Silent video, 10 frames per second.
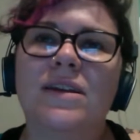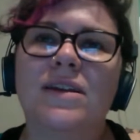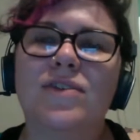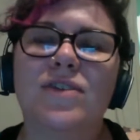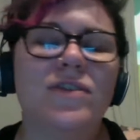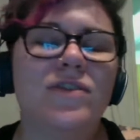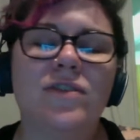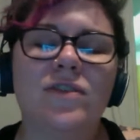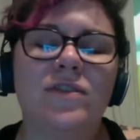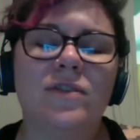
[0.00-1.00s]

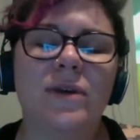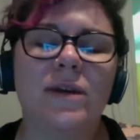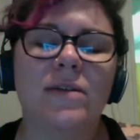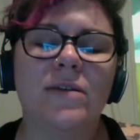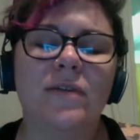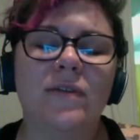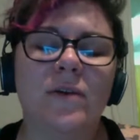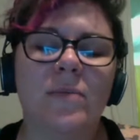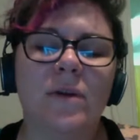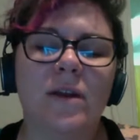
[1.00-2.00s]
Just do it. You're
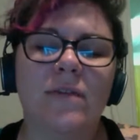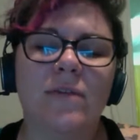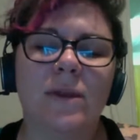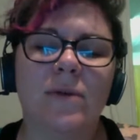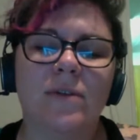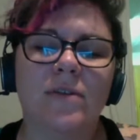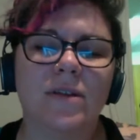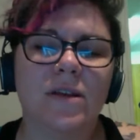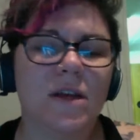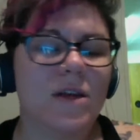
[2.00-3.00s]
very pretty. Everybody wants
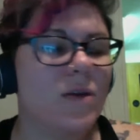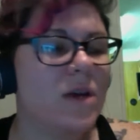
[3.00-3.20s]
to look at you.